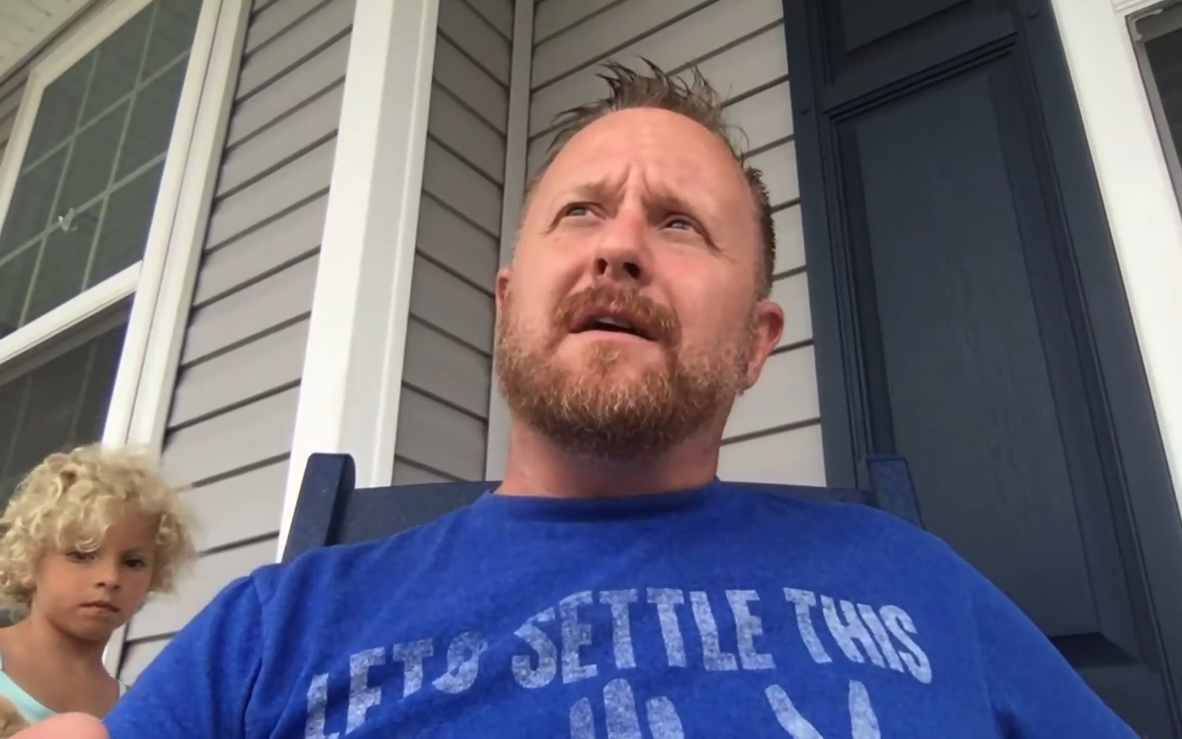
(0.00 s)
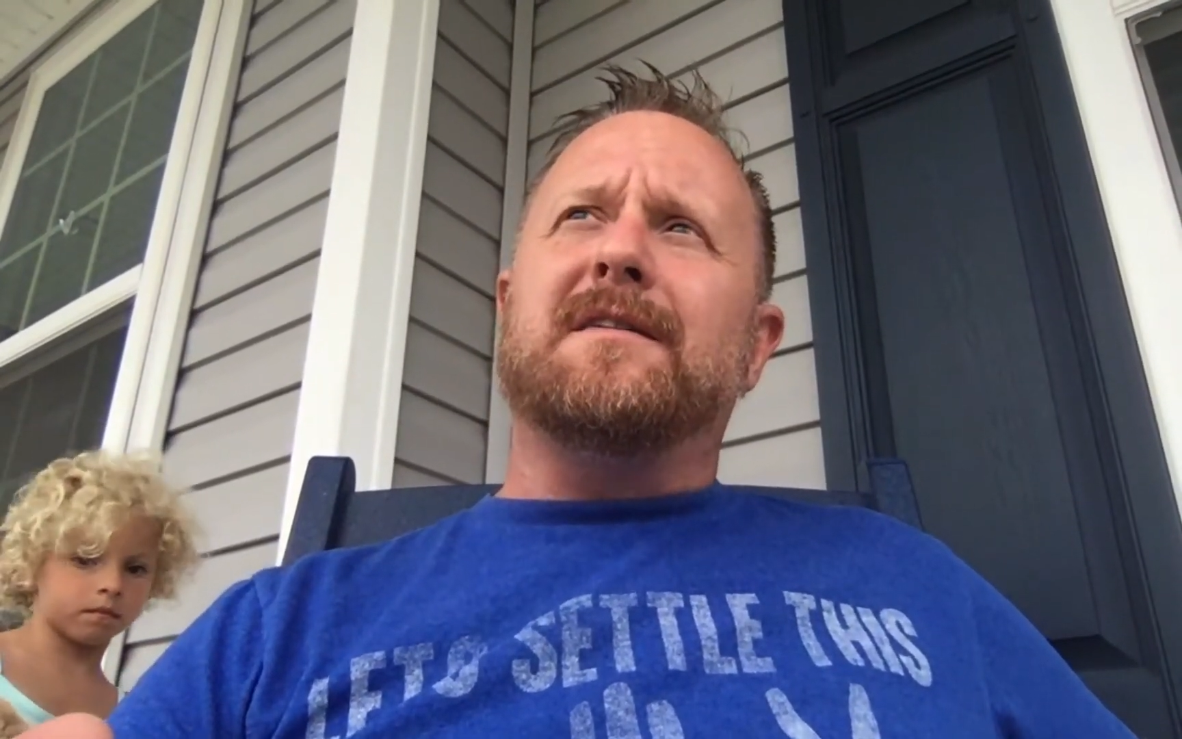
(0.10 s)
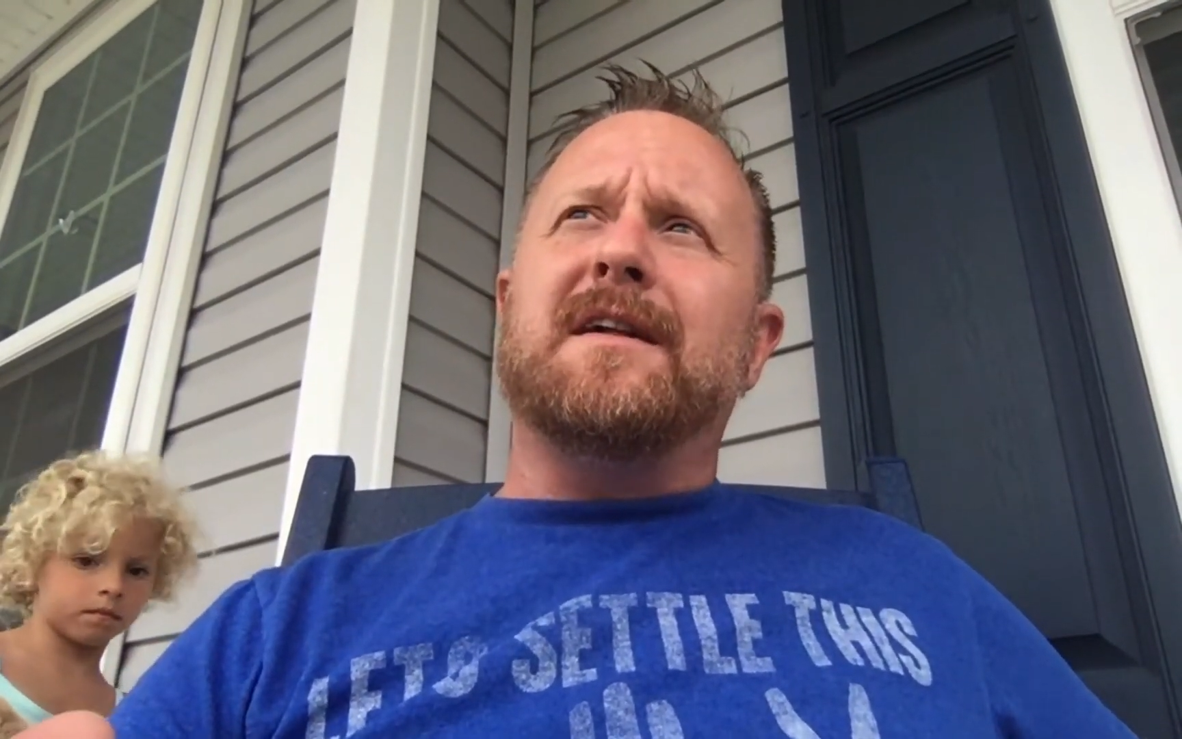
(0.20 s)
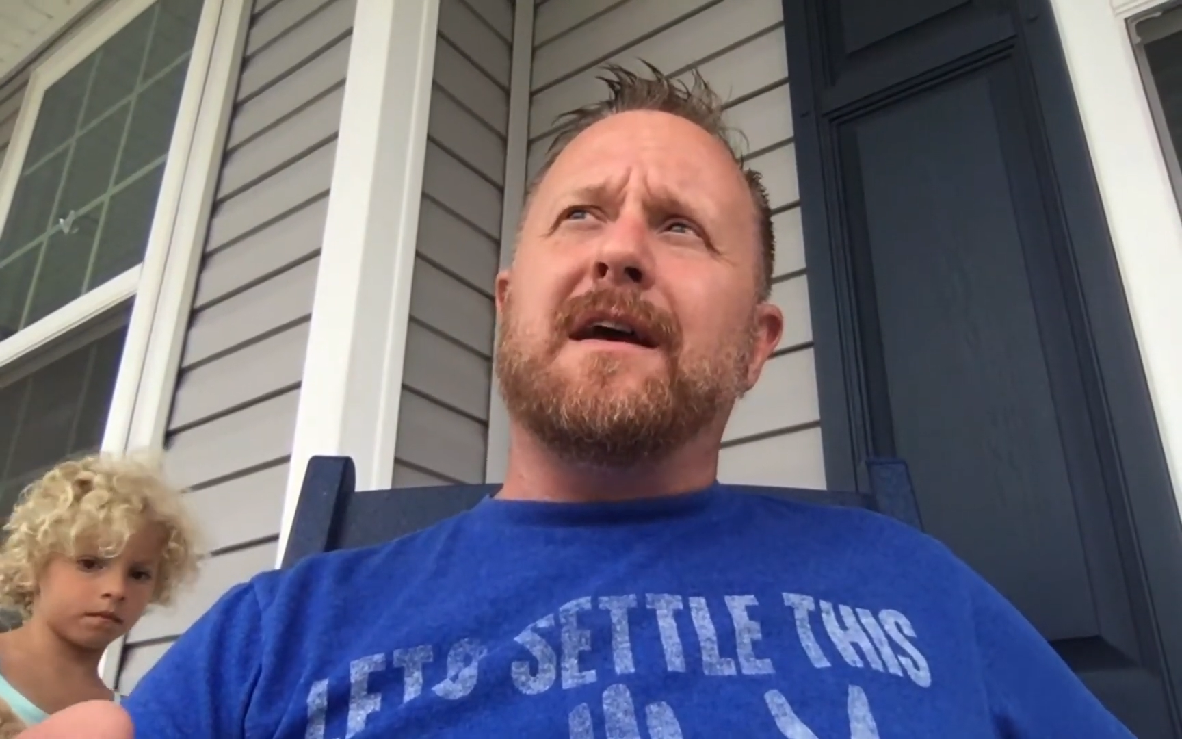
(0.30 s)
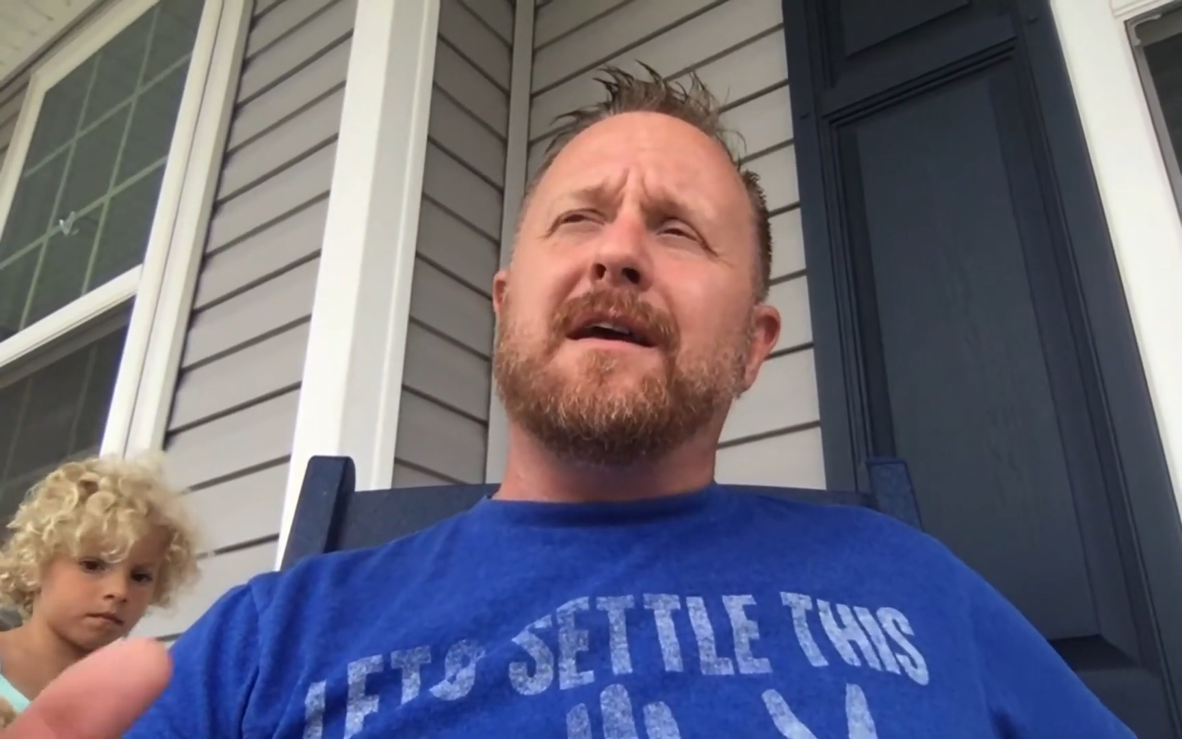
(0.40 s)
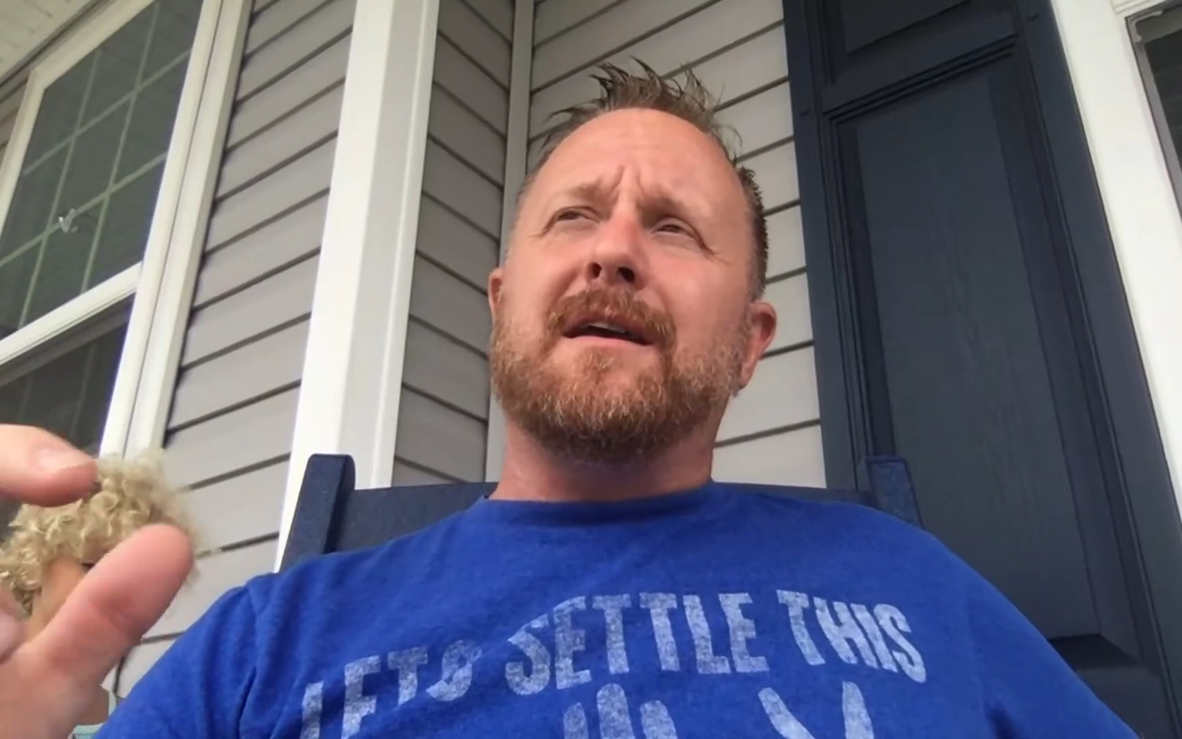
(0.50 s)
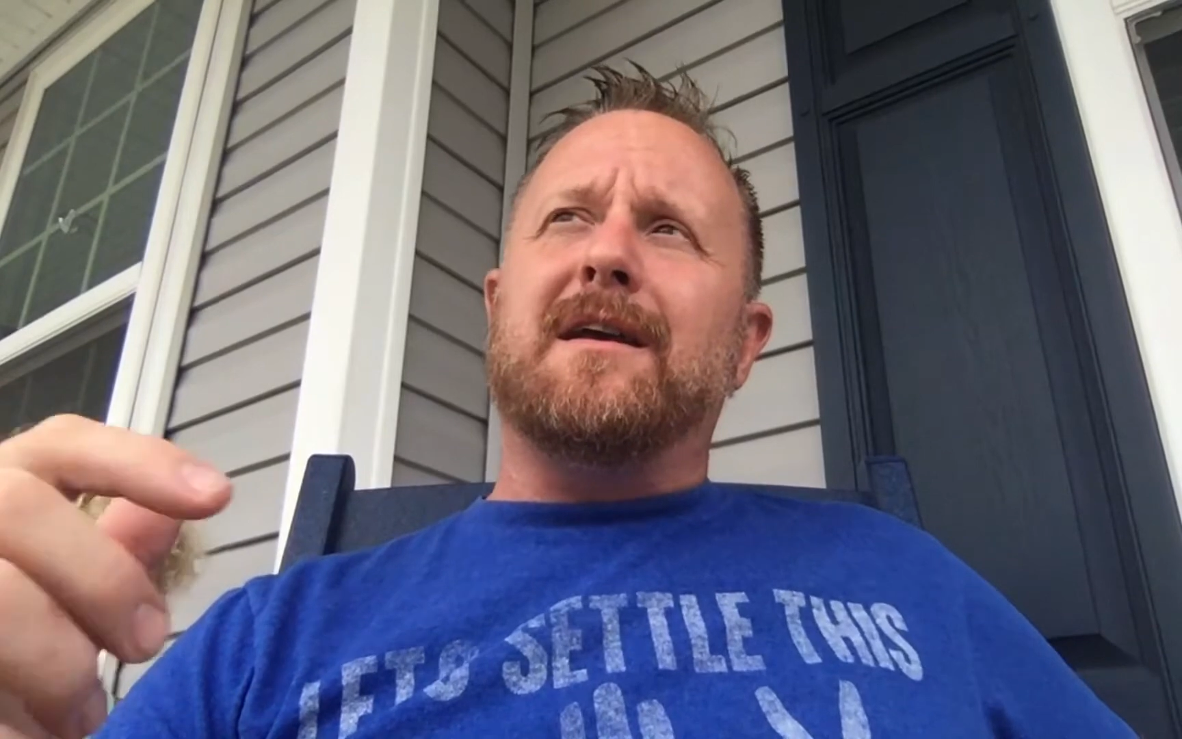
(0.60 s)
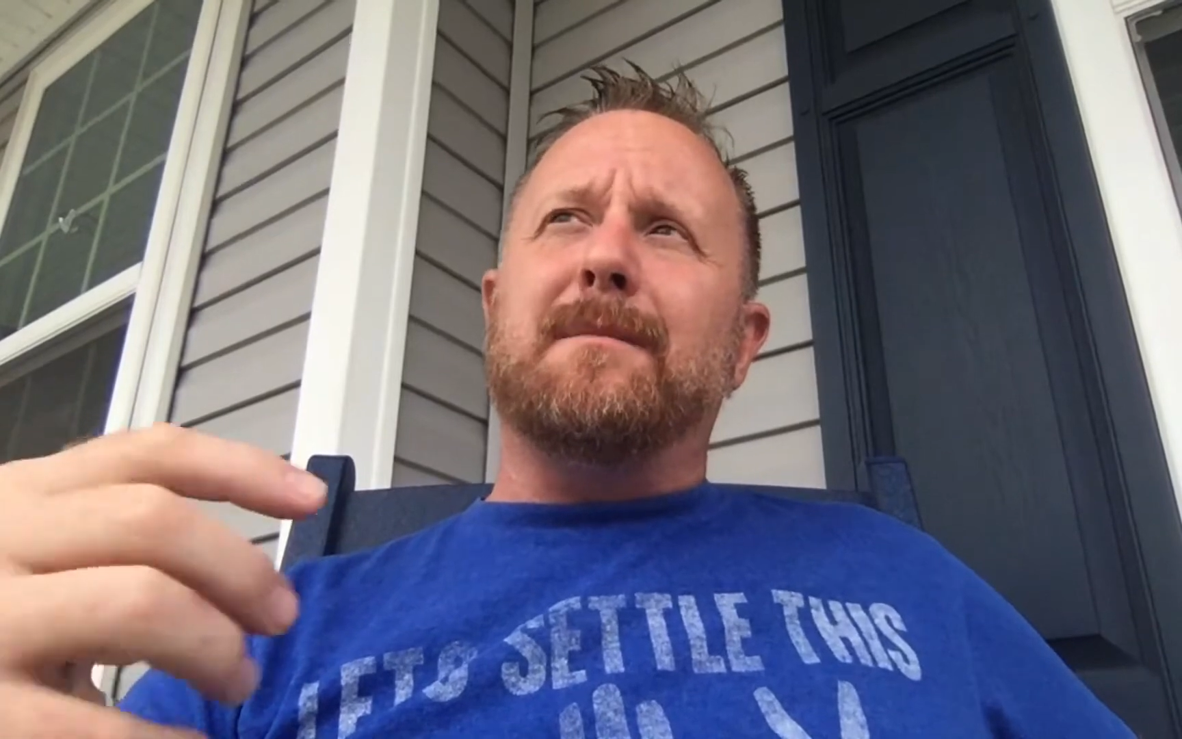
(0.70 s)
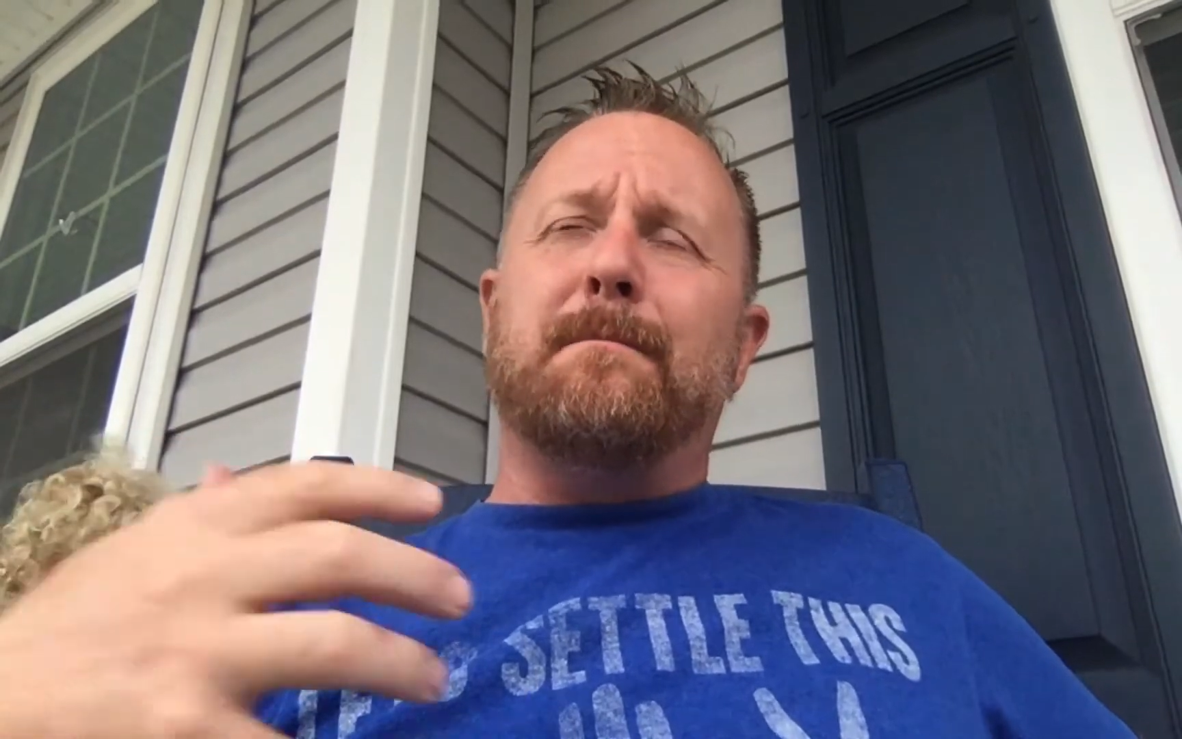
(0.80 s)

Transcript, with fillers: saying,